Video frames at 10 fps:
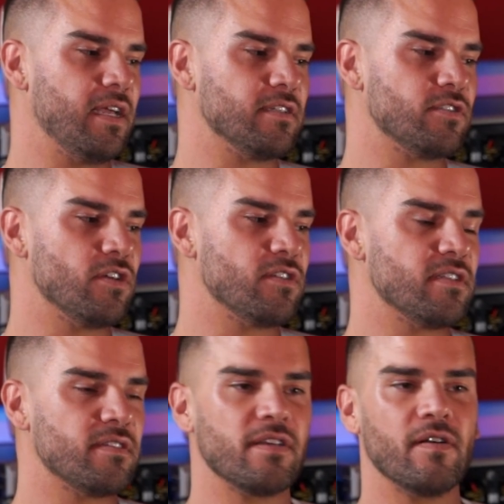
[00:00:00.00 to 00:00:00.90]
is not
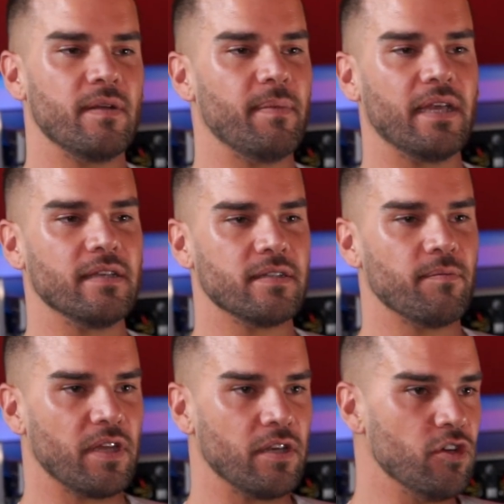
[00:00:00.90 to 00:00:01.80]
necessarily making
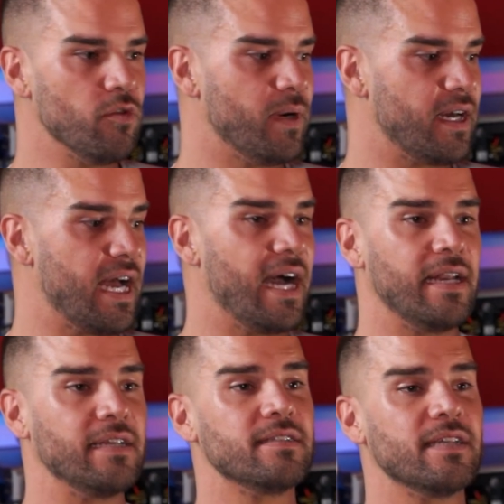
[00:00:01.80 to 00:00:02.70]
something new, but
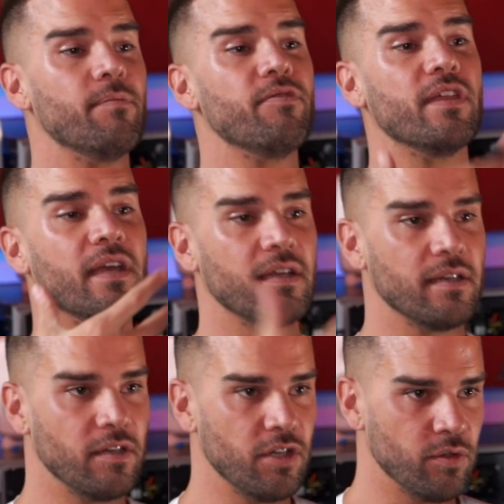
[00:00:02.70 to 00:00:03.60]
adding something
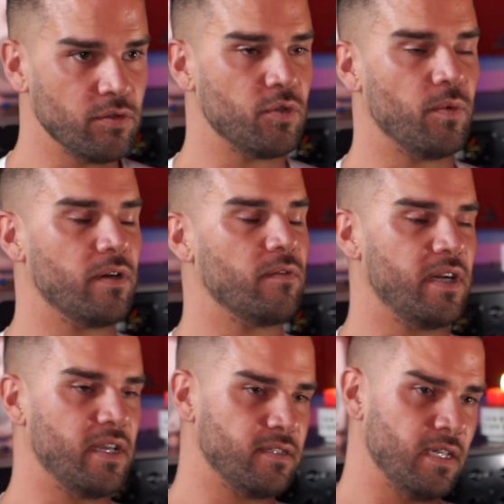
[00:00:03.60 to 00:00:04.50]
new to what
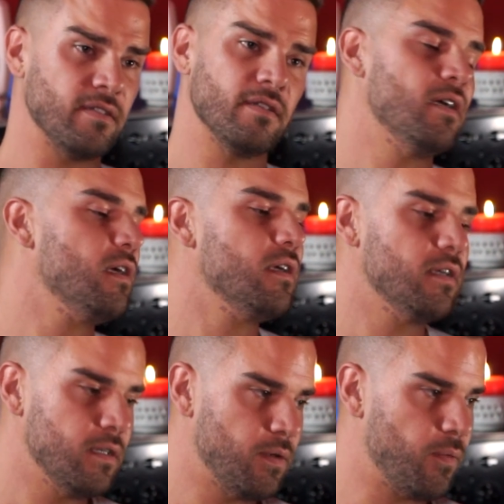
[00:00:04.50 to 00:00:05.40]
already exists.
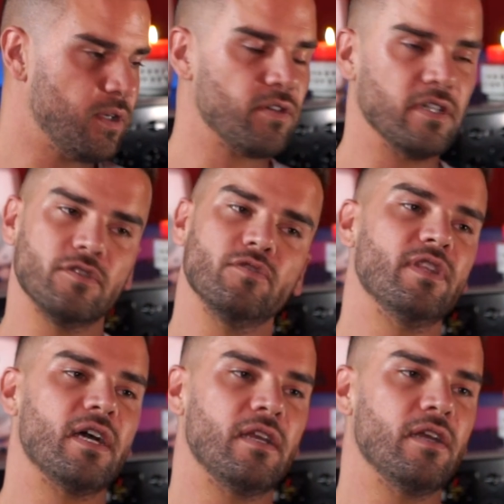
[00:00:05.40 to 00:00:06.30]
We're trying to do
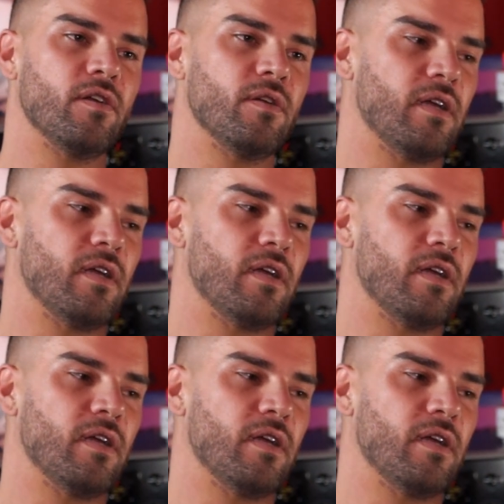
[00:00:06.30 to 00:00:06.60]
that here,